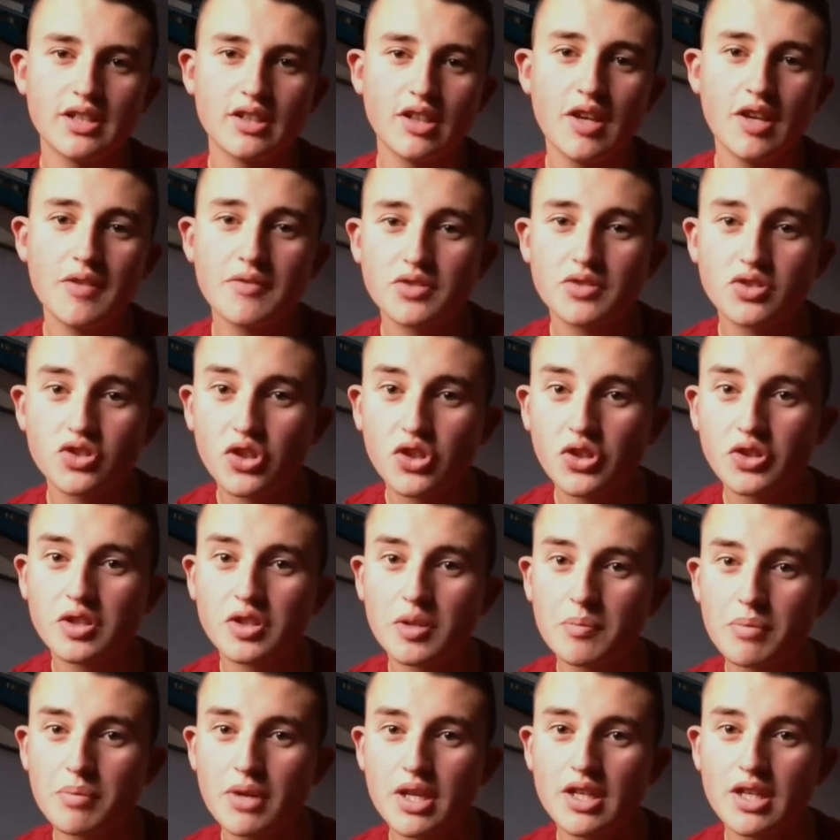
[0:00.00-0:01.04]
Even took the
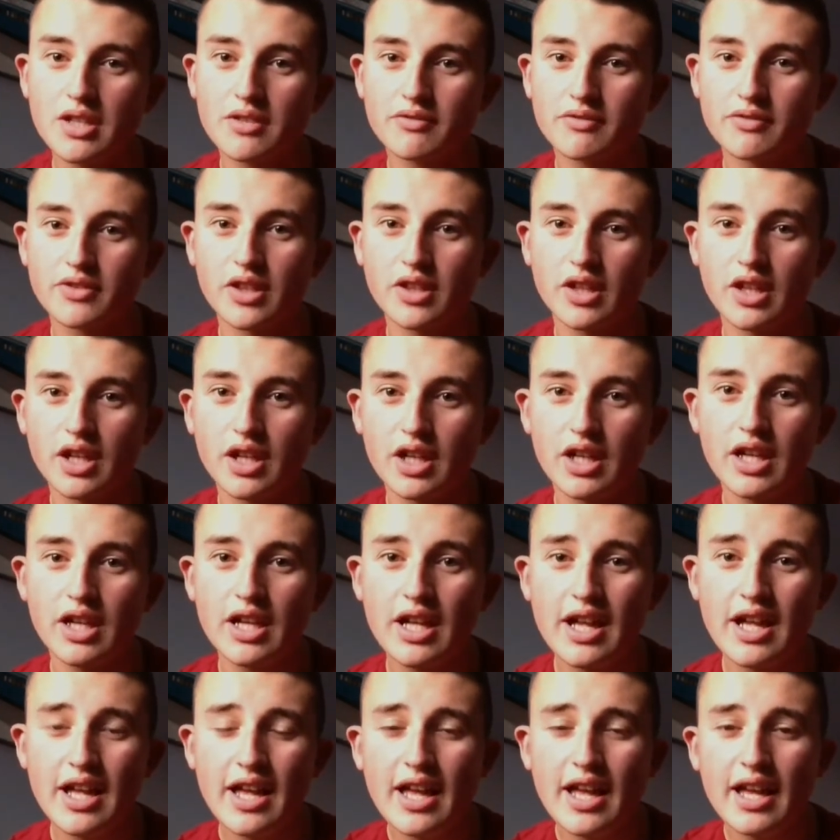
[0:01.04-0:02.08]
beating for her,
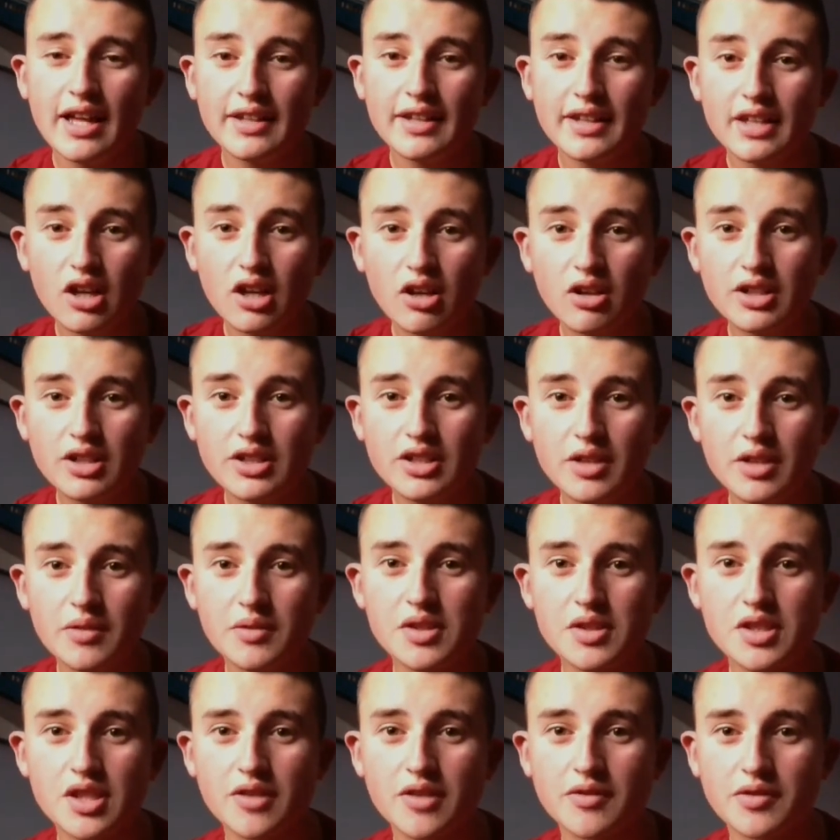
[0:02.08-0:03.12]
and they hardly know
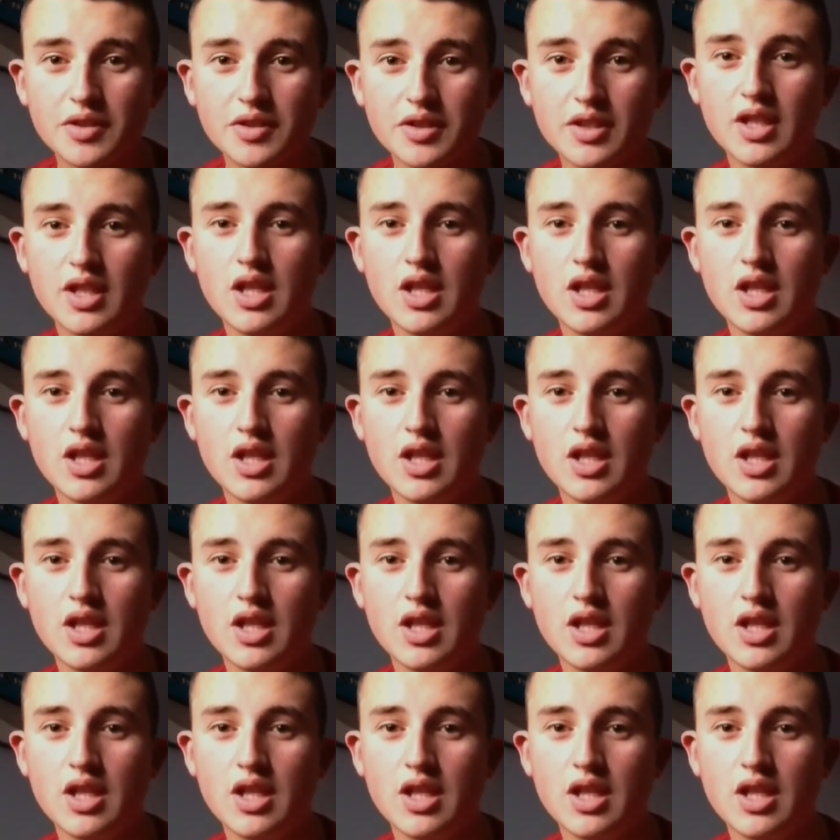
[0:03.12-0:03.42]
each other.